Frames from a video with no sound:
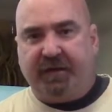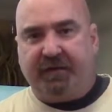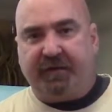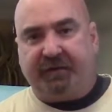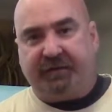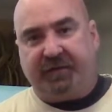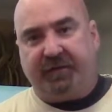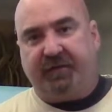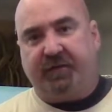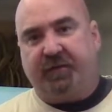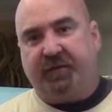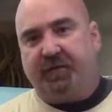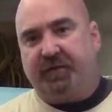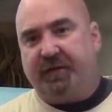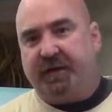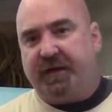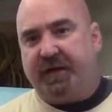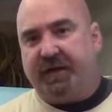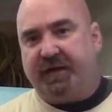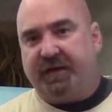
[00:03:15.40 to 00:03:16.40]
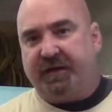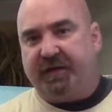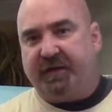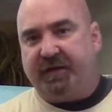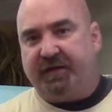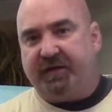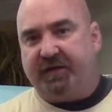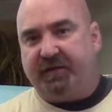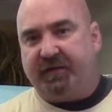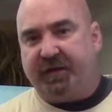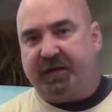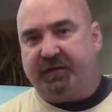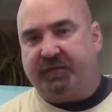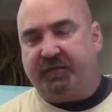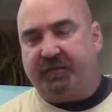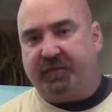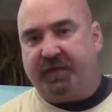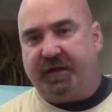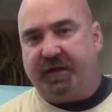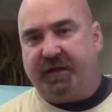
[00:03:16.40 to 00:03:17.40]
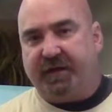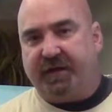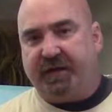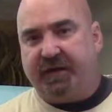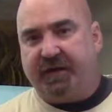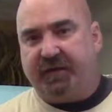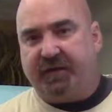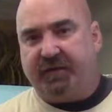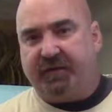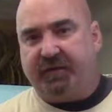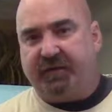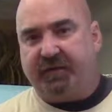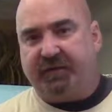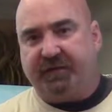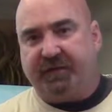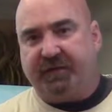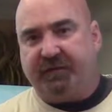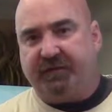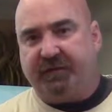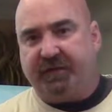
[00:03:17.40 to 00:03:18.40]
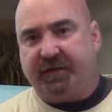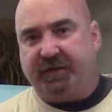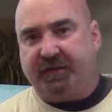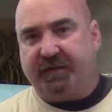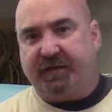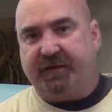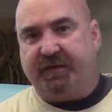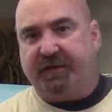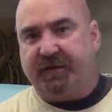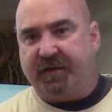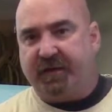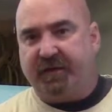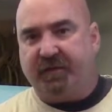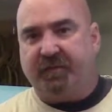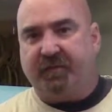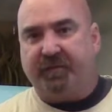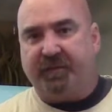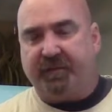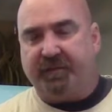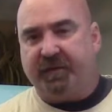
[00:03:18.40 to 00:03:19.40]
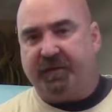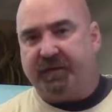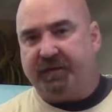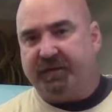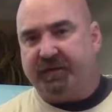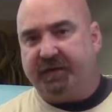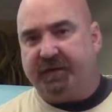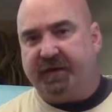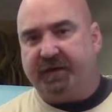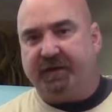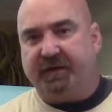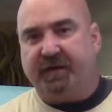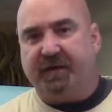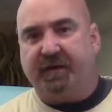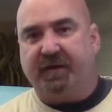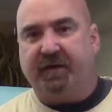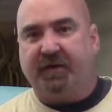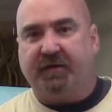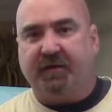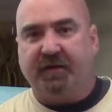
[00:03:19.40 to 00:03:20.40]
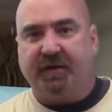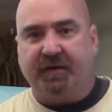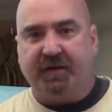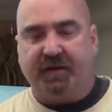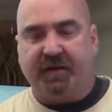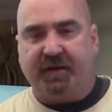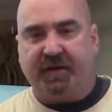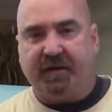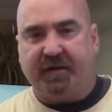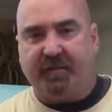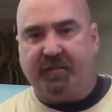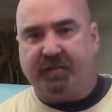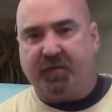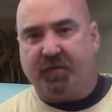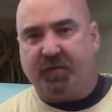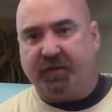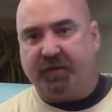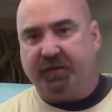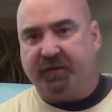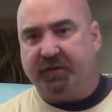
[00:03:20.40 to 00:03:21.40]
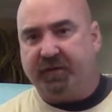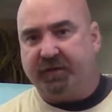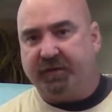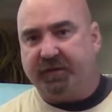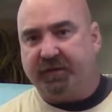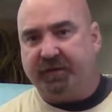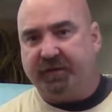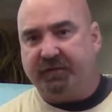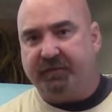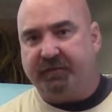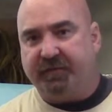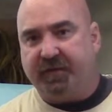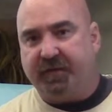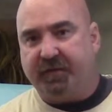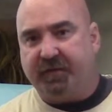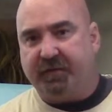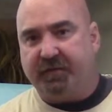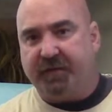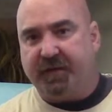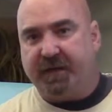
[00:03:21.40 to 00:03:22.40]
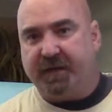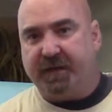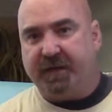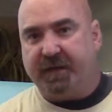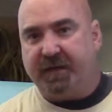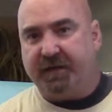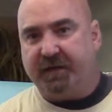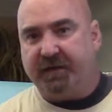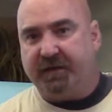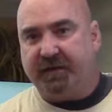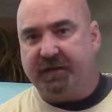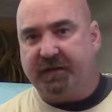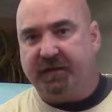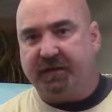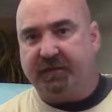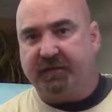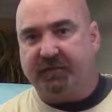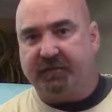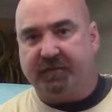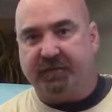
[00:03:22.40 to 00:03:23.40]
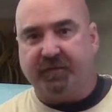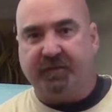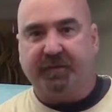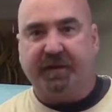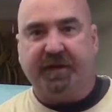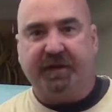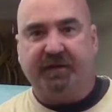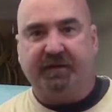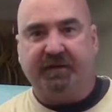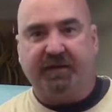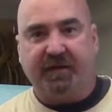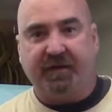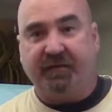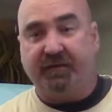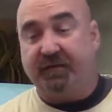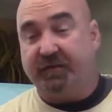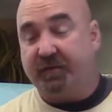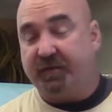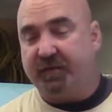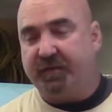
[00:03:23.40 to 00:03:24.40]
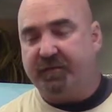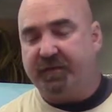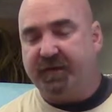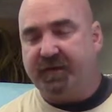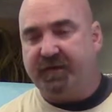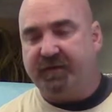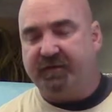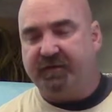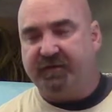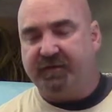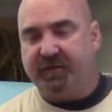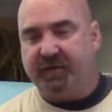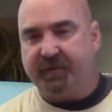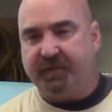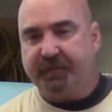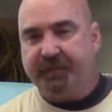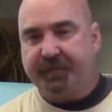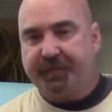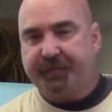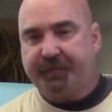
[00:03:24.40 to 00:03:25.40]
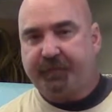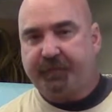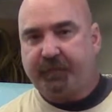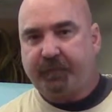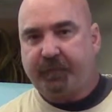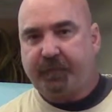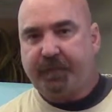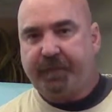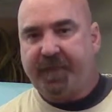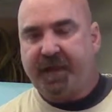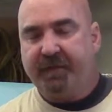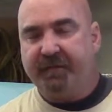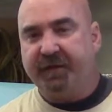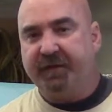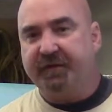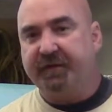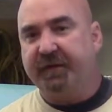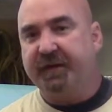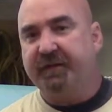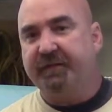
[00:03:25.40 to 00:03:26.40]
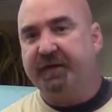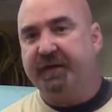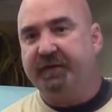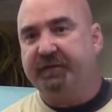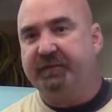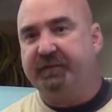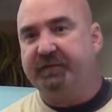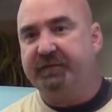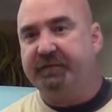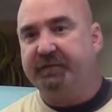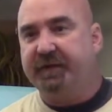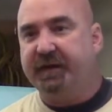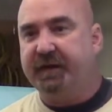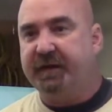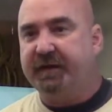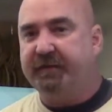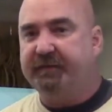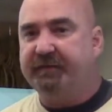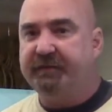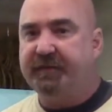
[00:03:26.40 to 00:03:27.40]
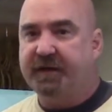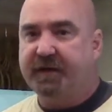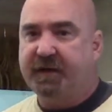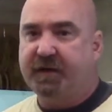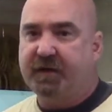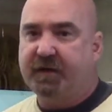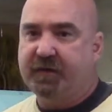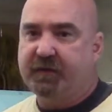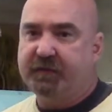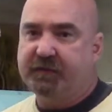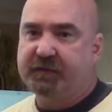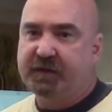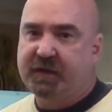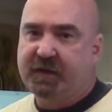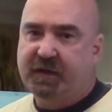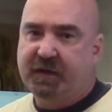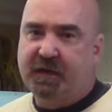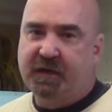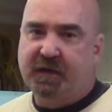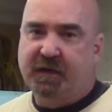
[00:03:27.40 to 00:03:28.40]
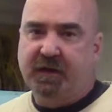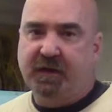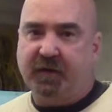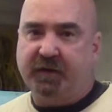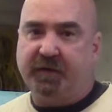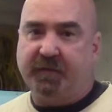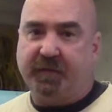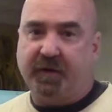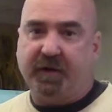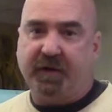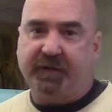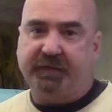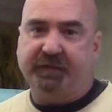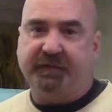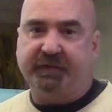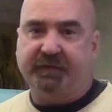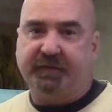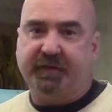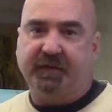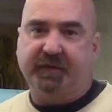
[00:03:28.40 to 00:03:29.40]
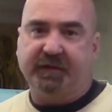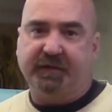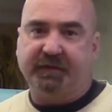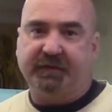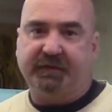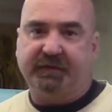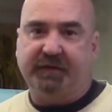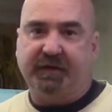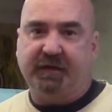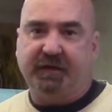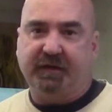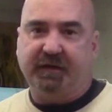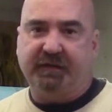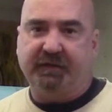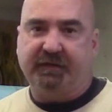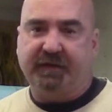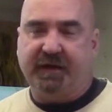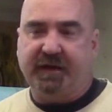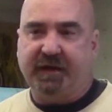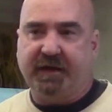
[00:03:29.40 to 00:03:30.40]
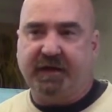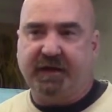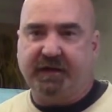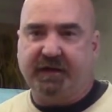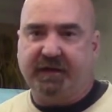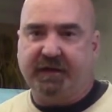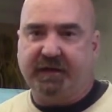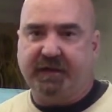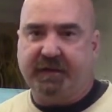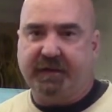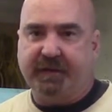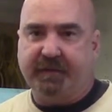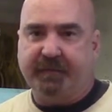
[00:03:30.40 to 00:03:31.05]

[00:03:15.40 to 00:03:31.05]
that's kind of where we're at and the direction we're heading in. Of course, after we get that done, we'll be putting the deck down, pouring the urethane foam, and getting this girl back together in one piece. So I'm going to try to make some videos on the process of building the skins and